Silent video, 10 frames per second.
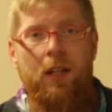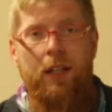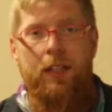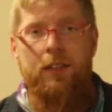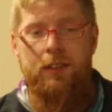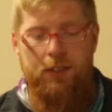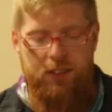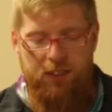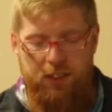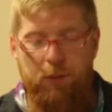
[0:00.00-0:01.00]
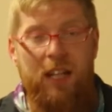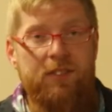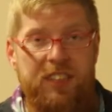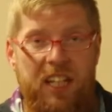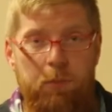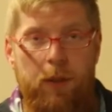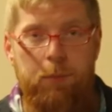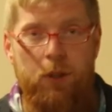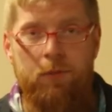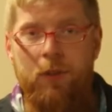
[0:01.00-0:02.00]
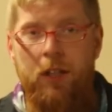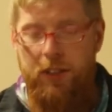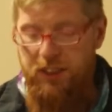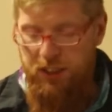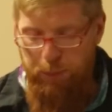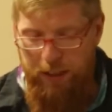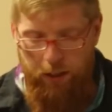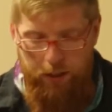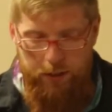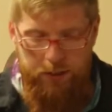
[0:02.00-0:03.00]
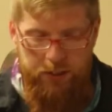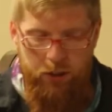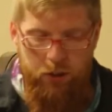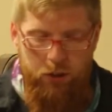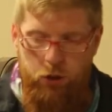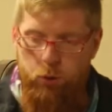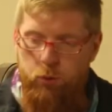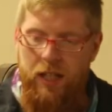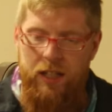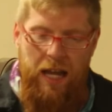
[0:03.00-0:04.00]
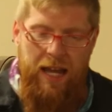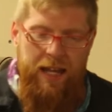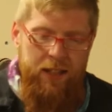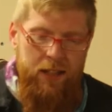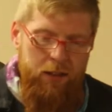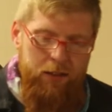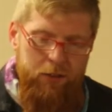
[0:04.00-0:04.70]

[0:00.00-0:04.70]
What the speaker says: is some kind of sandpaper. This is because you can edit